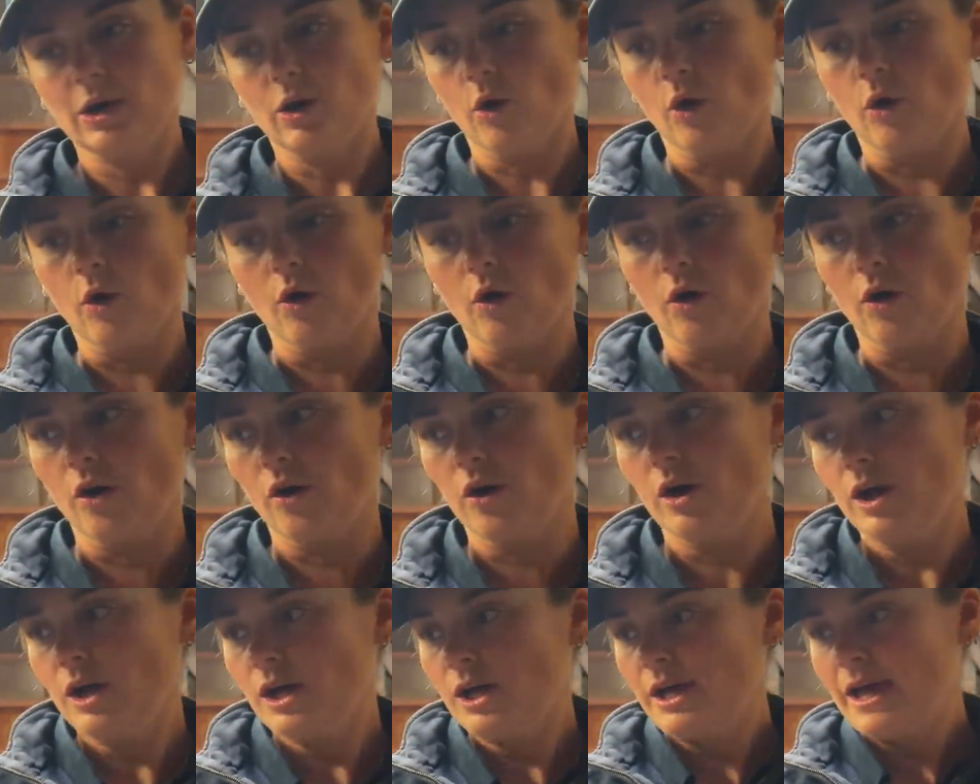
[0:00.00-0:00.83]
or
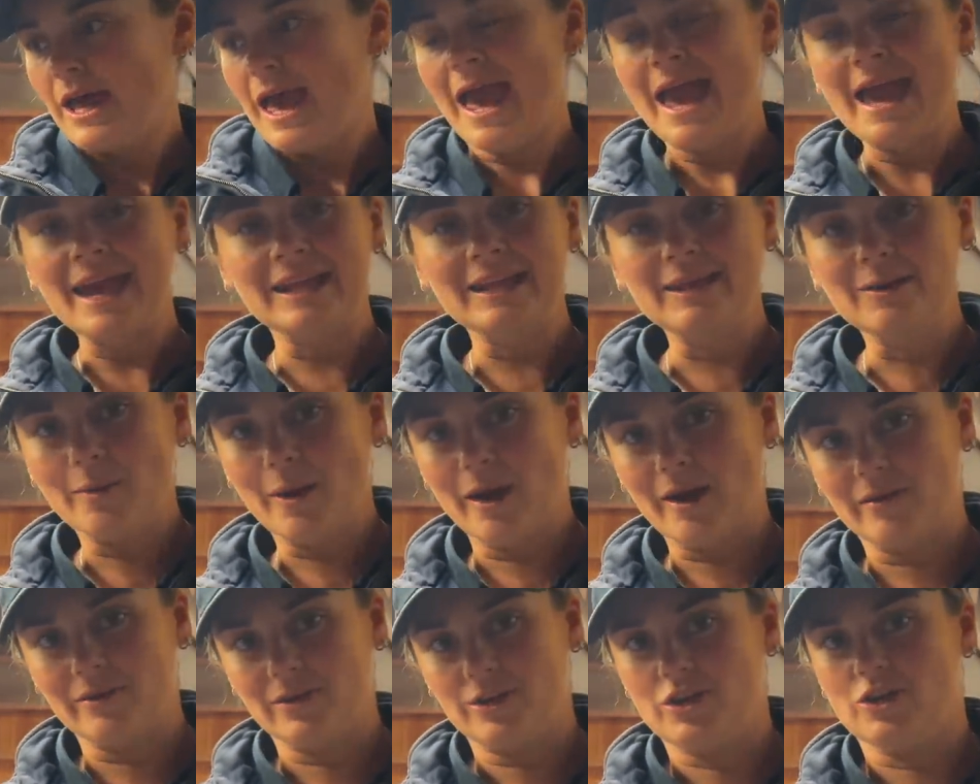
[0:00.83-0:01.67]

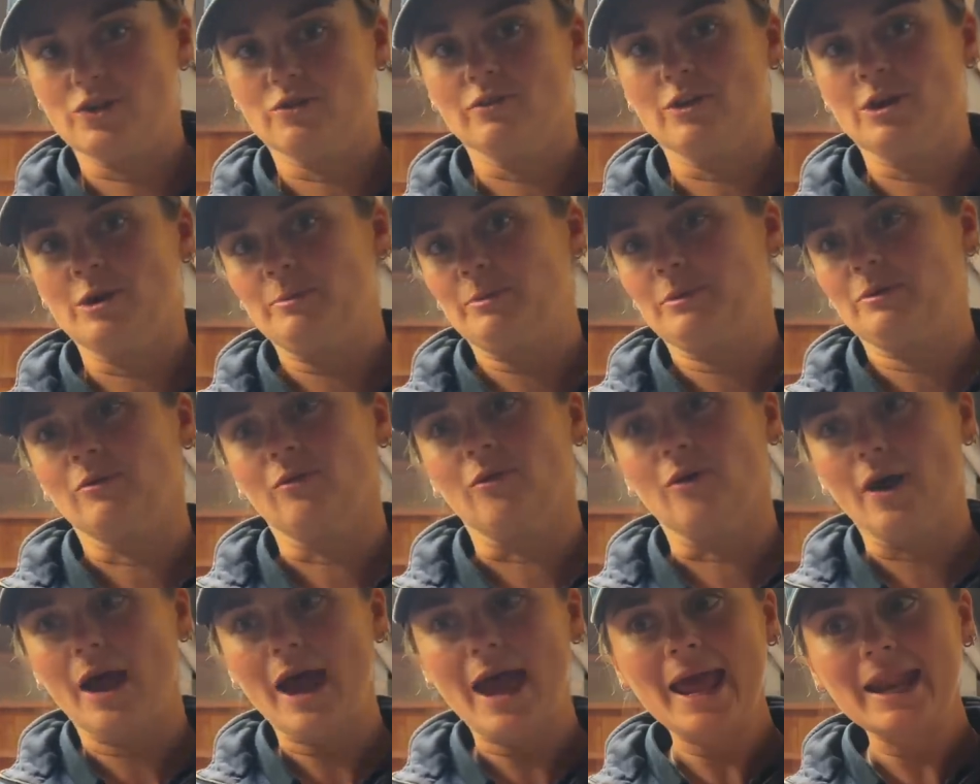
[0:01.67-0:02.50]
anywhere in Europe
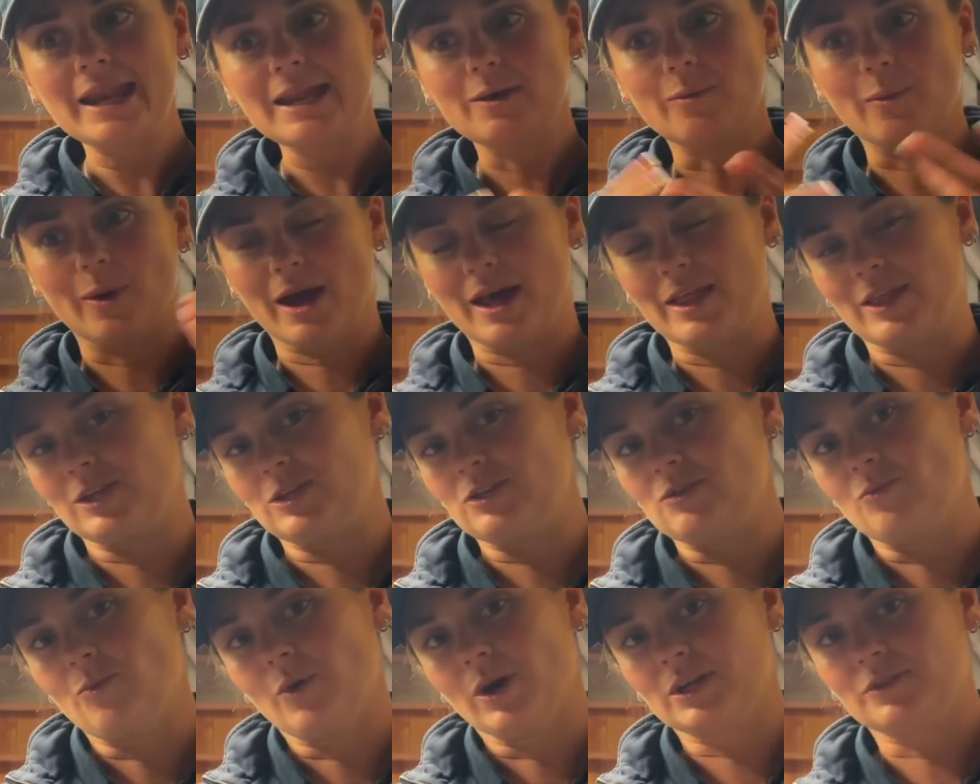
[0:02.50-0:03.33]
or anywhere that
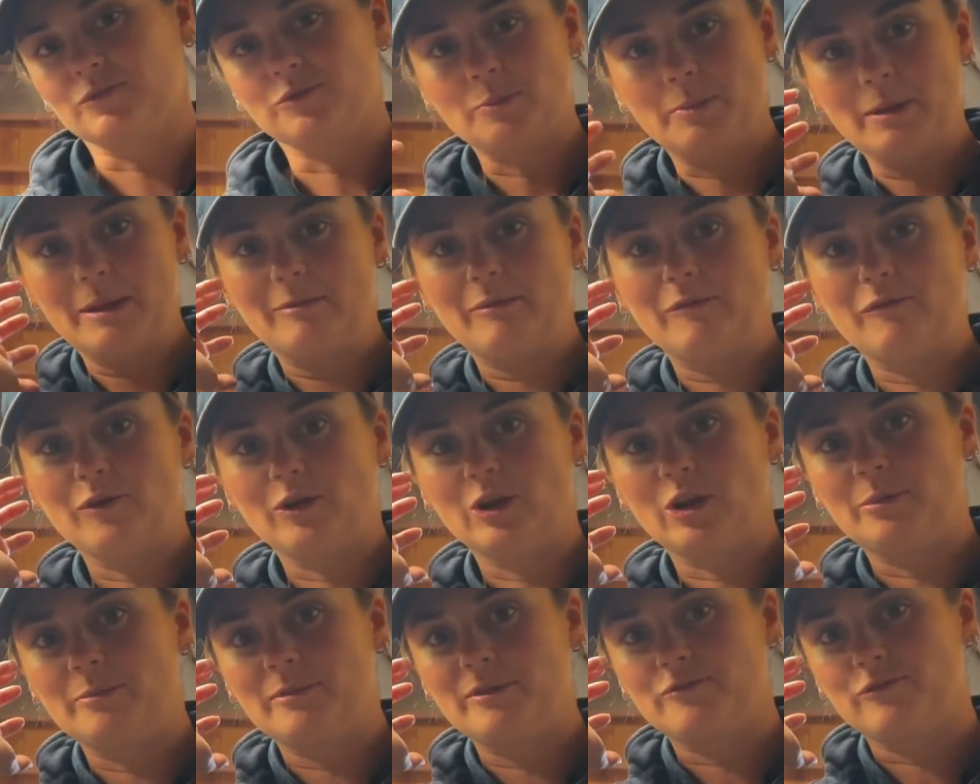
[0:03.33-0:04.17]
you wonderful people
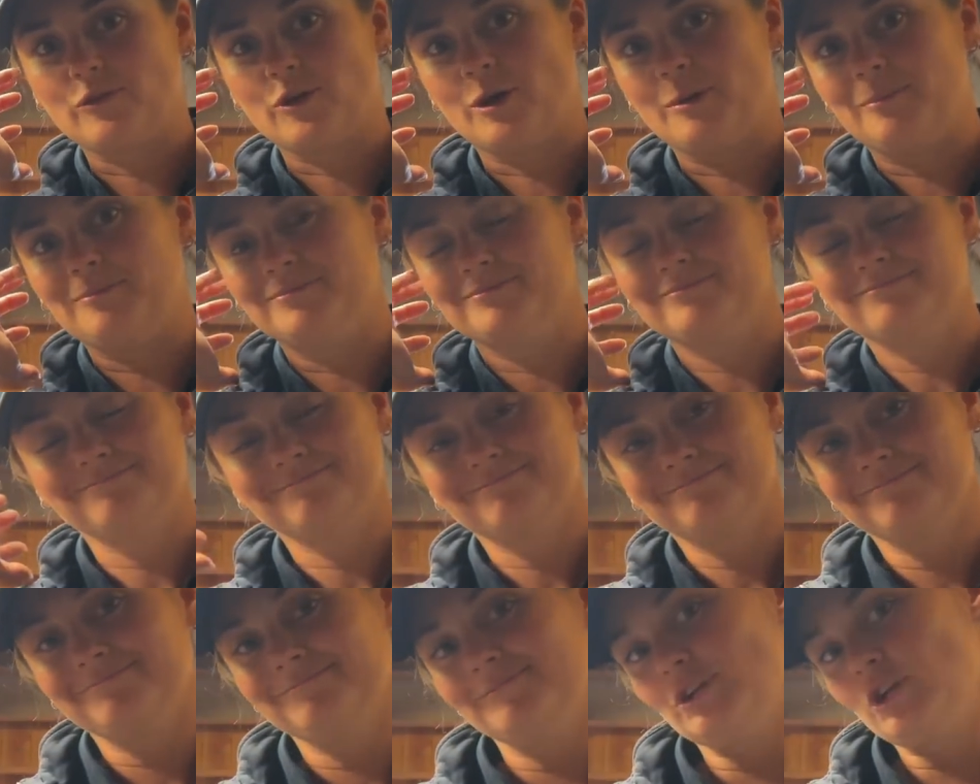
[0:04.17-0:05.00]
follow me from,
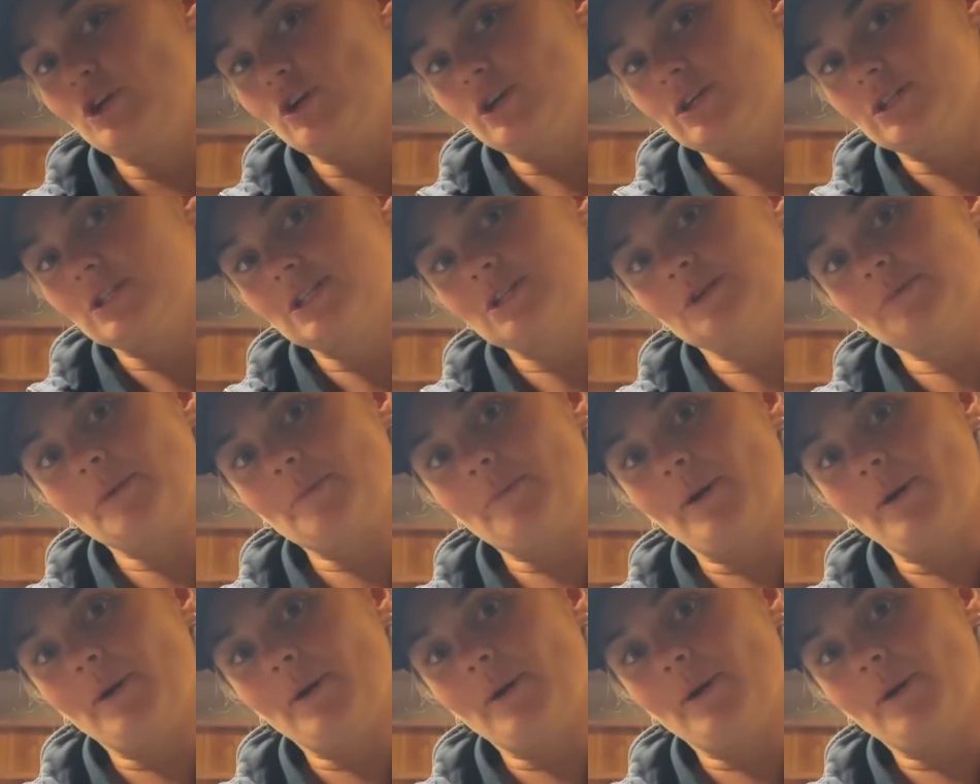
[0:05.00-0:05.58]
you can still be